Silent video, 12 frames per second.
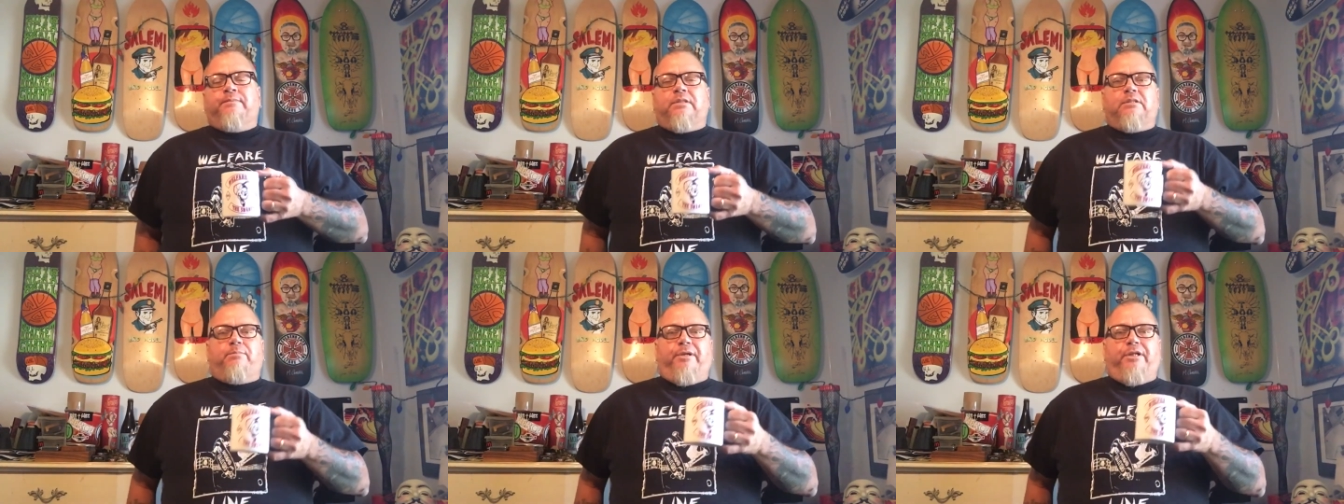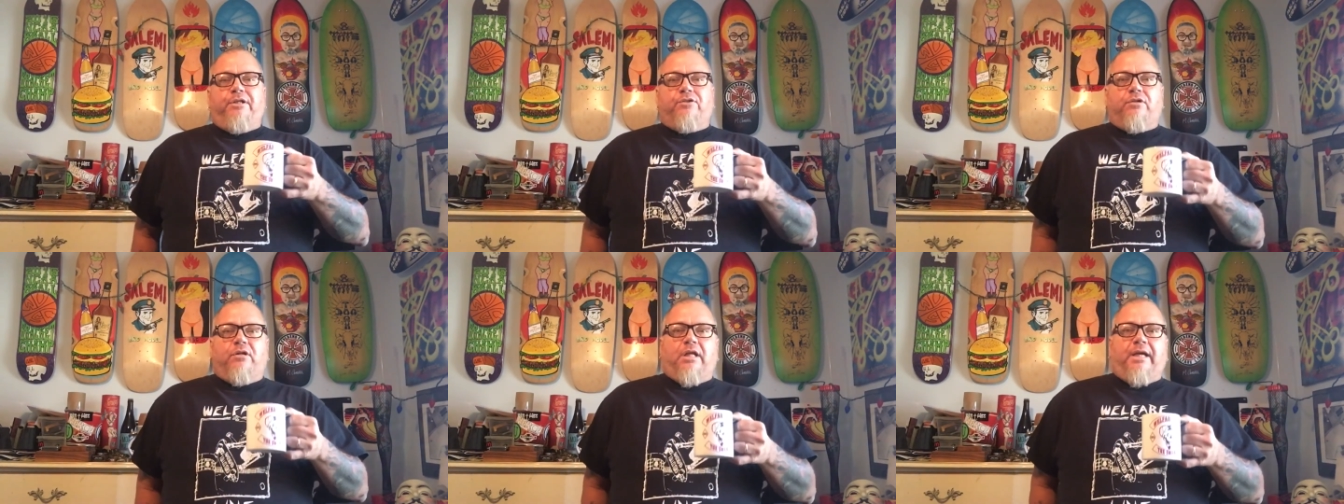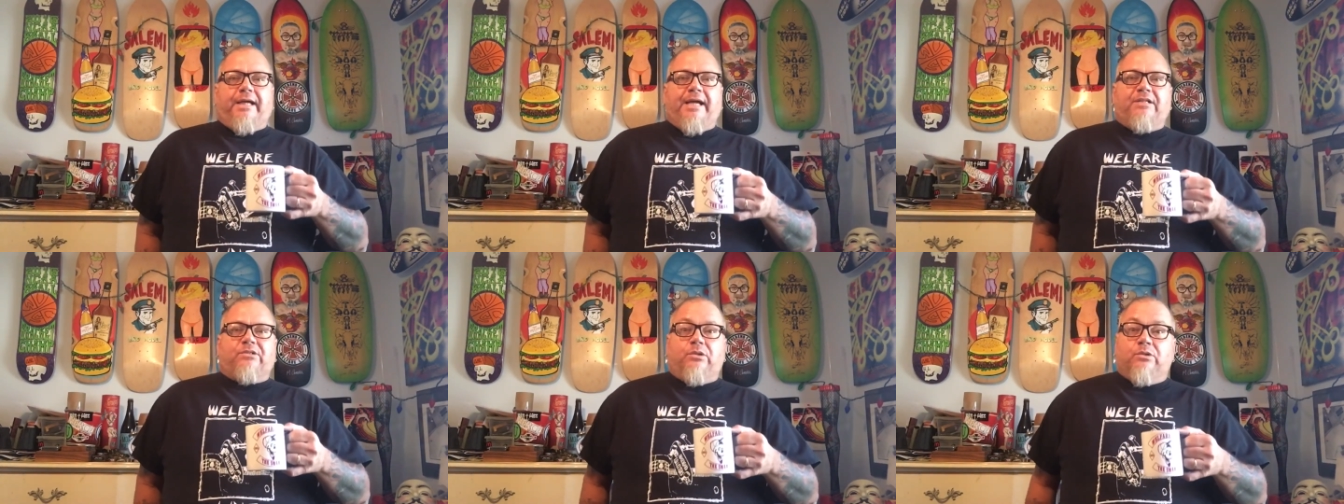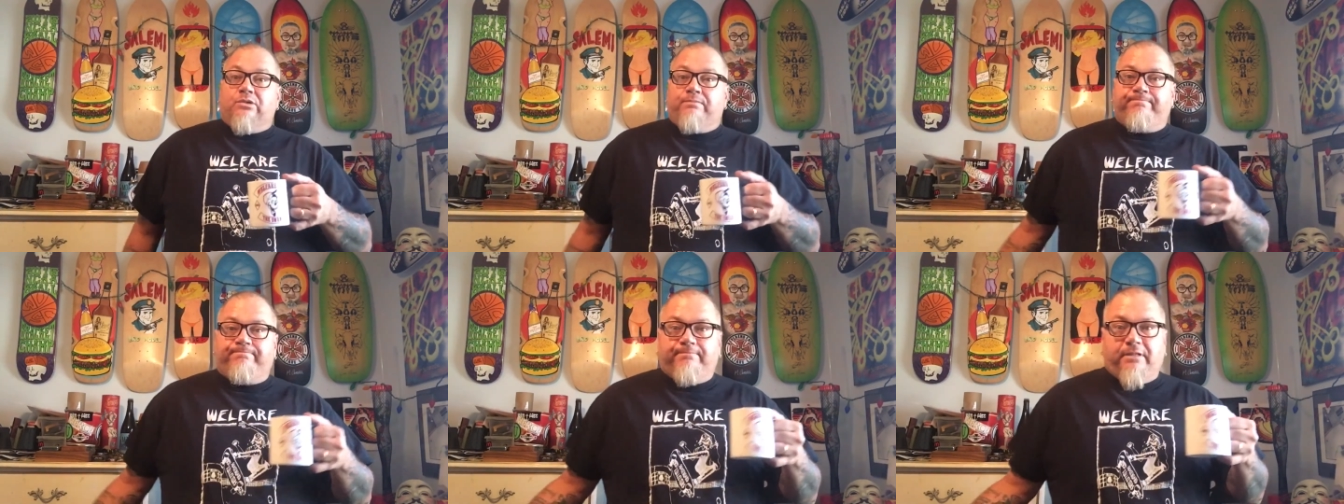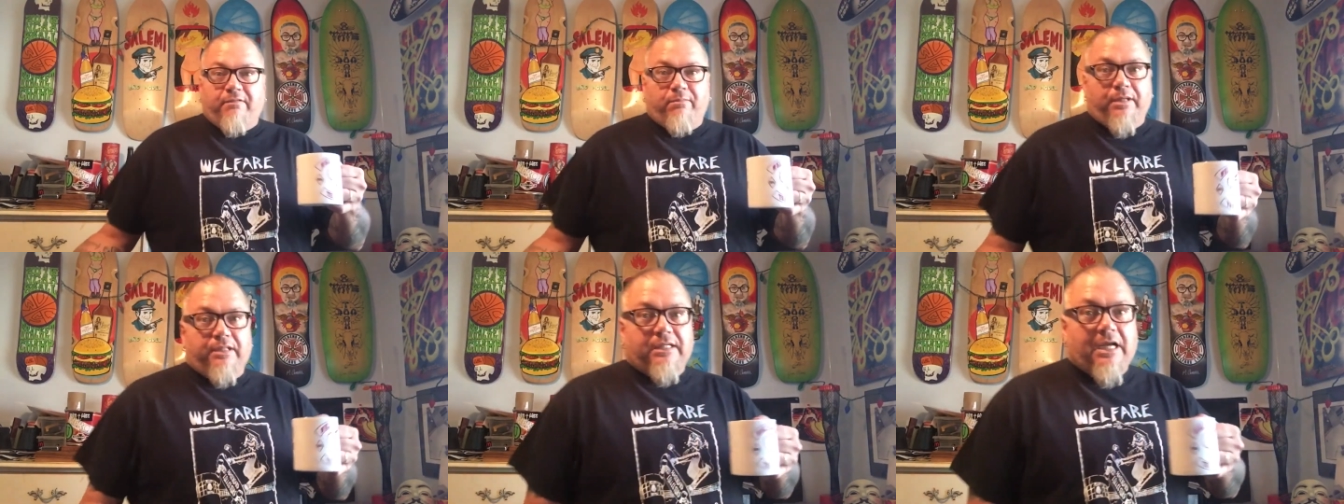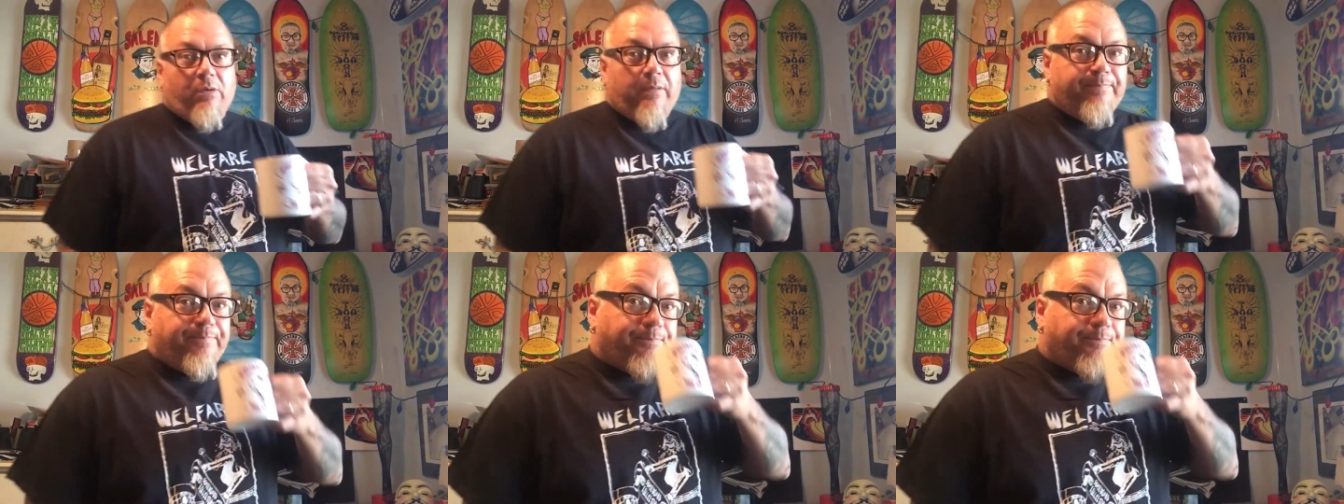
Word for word: Because opinions are like assholes. Everybody's got one